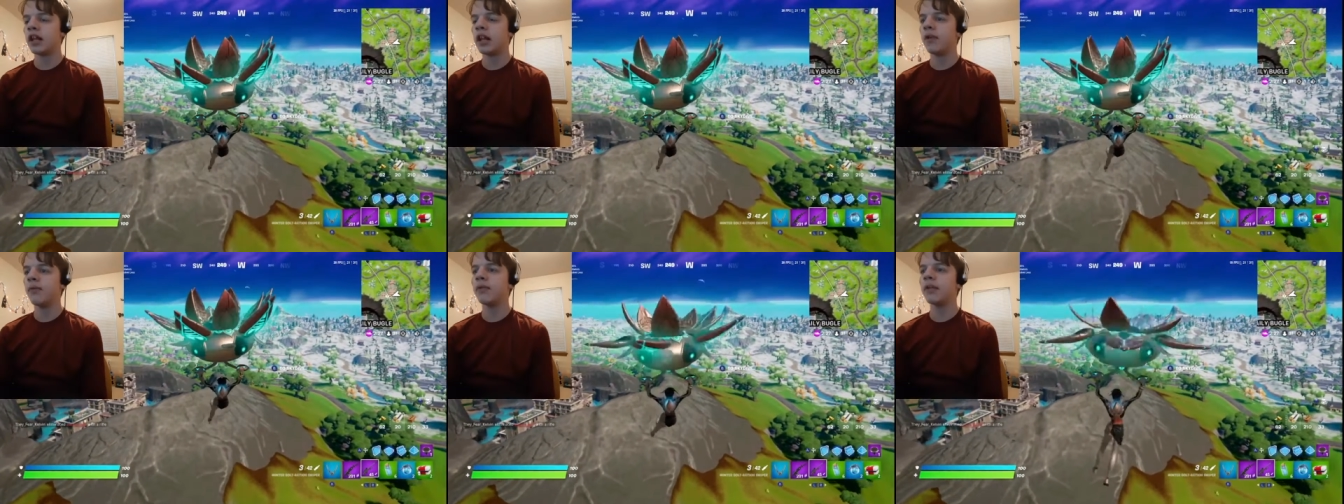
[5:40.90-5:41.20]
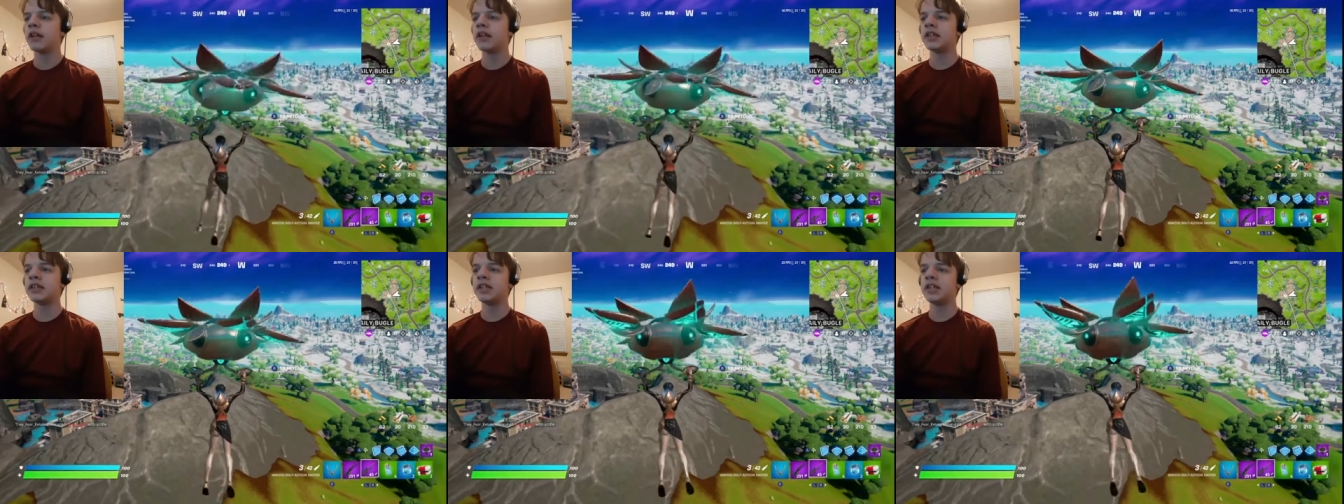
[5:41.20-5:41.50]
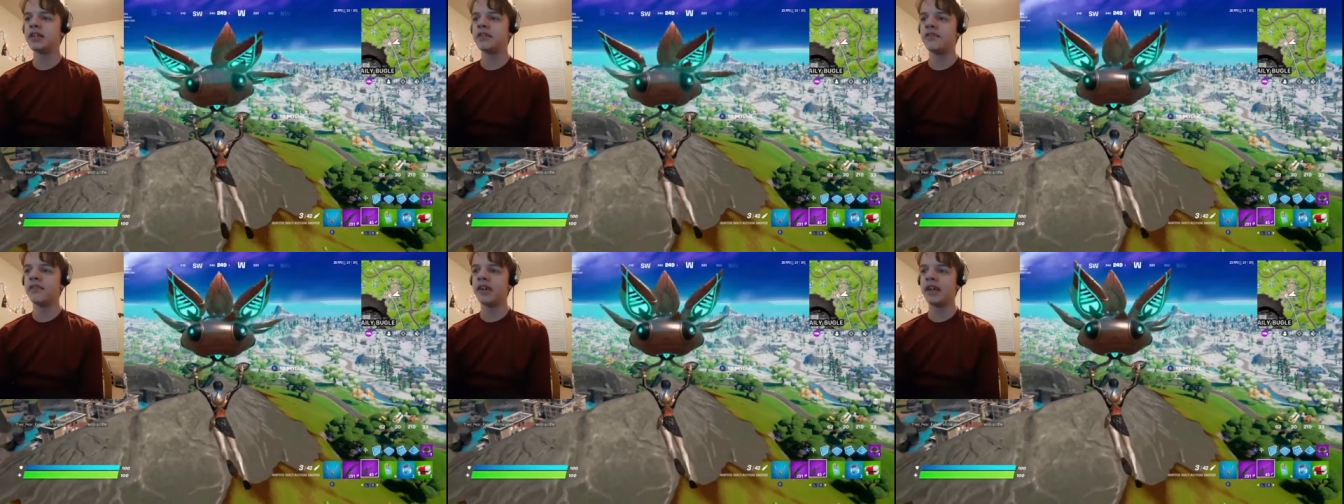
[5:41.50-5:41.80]
now we're gonna
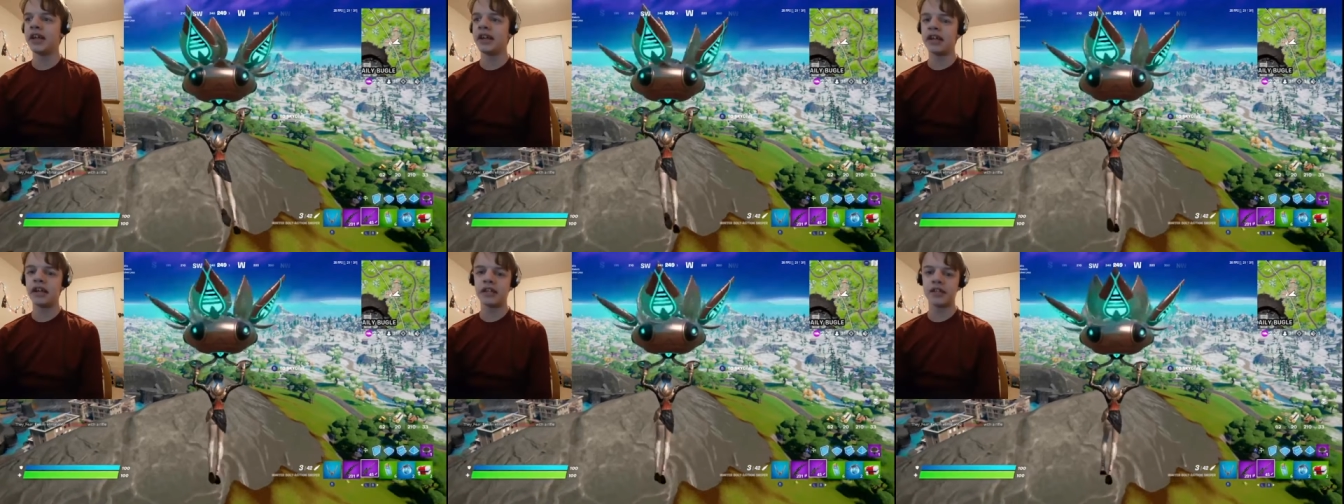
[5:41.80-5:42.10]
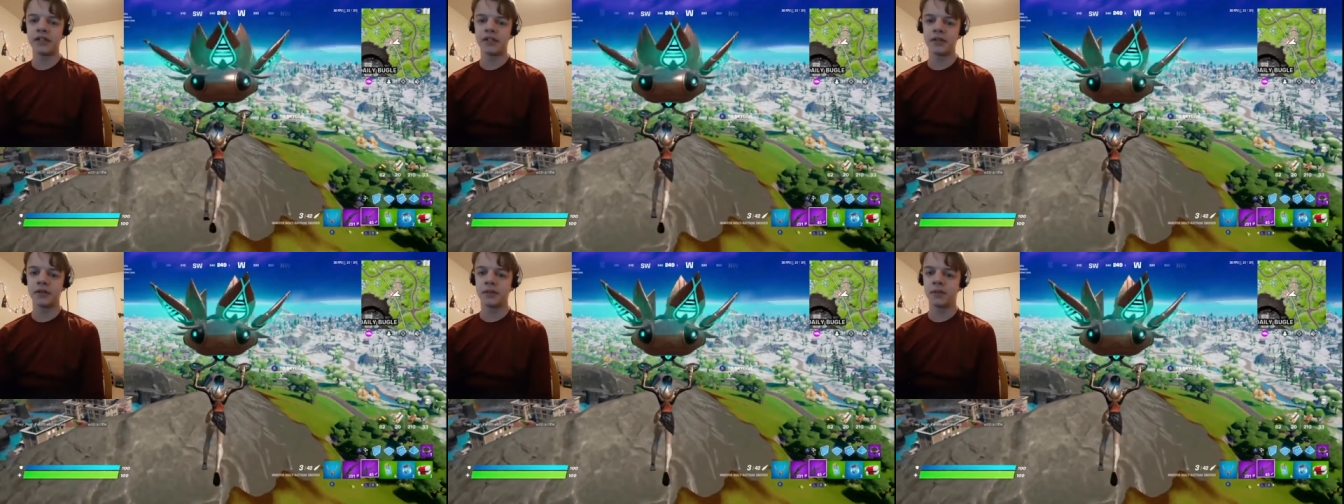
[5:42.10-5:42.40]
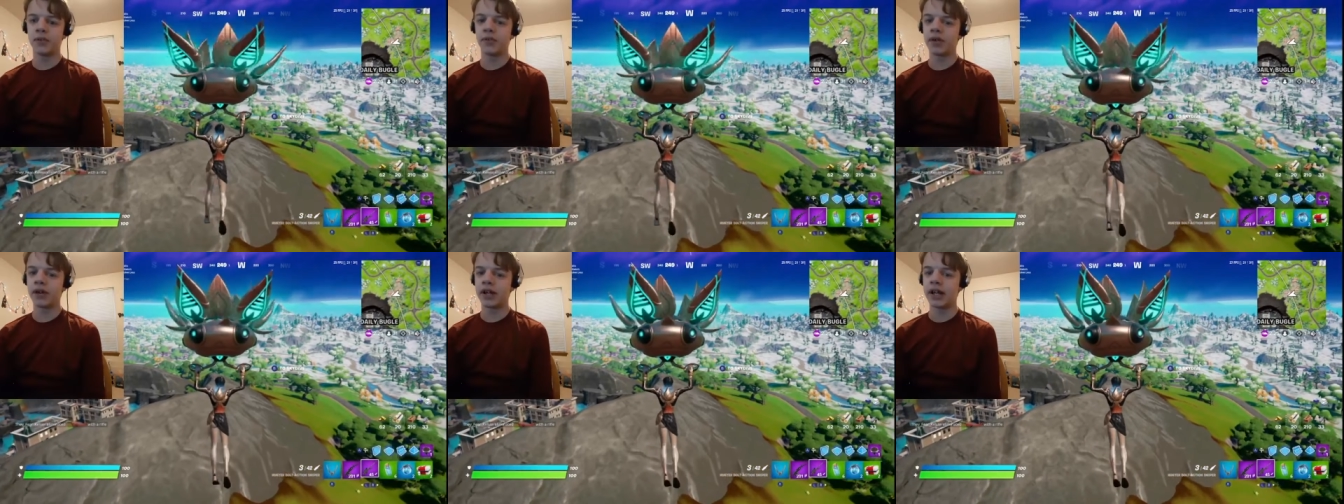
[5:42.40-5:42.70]
see if we can get
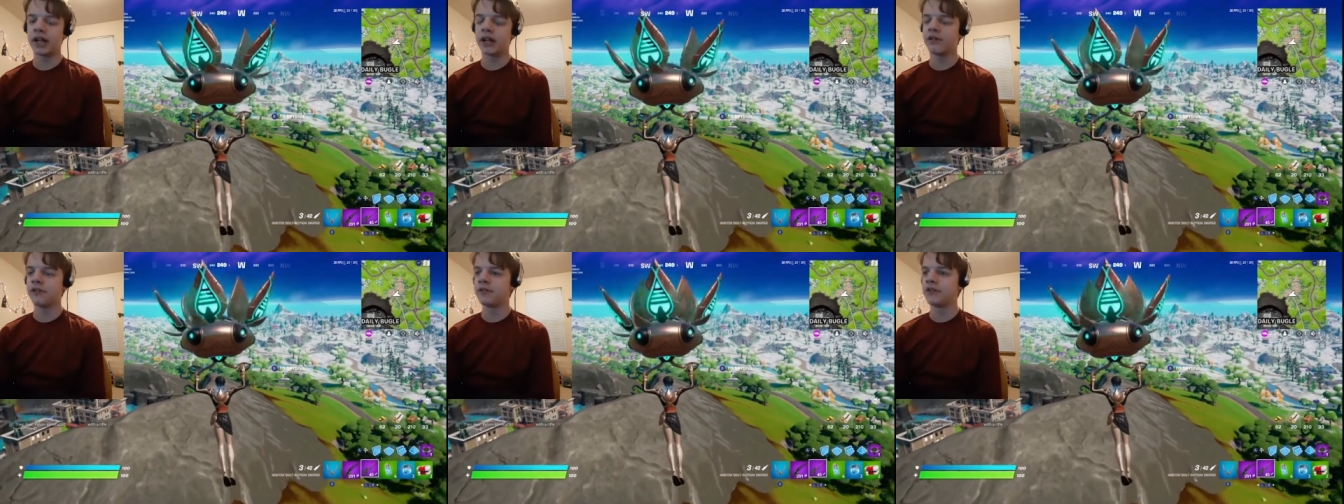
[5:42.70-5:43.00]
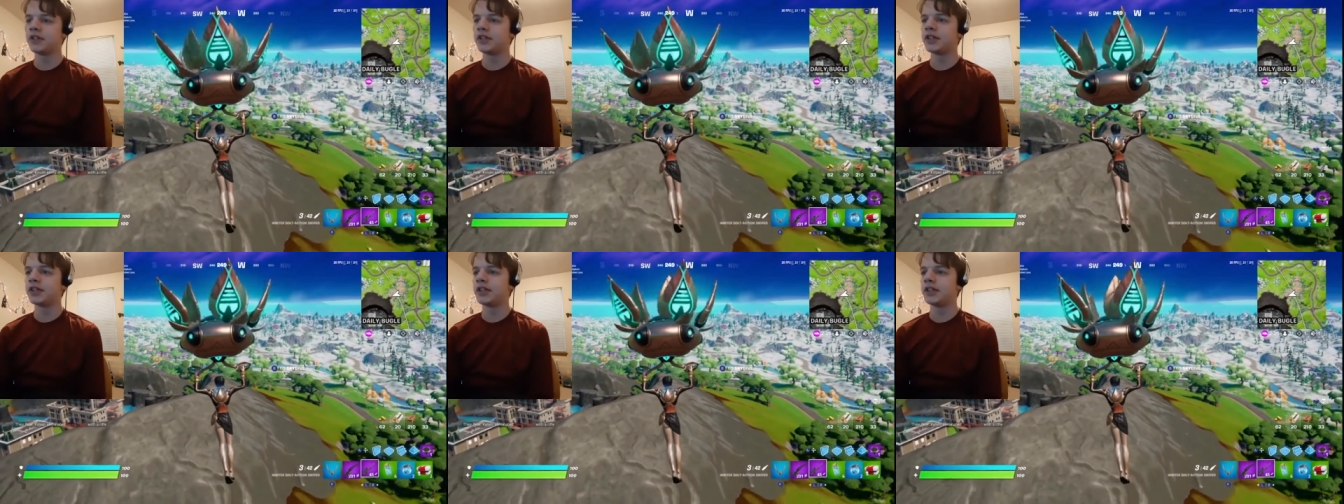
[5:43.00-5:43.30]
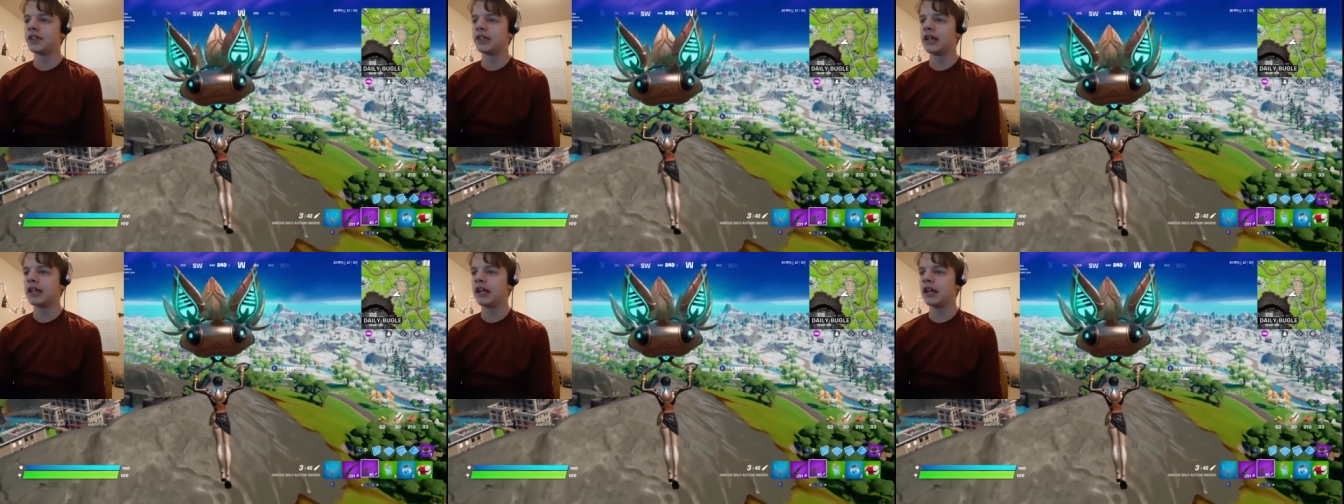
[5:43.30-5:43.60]
some more kills.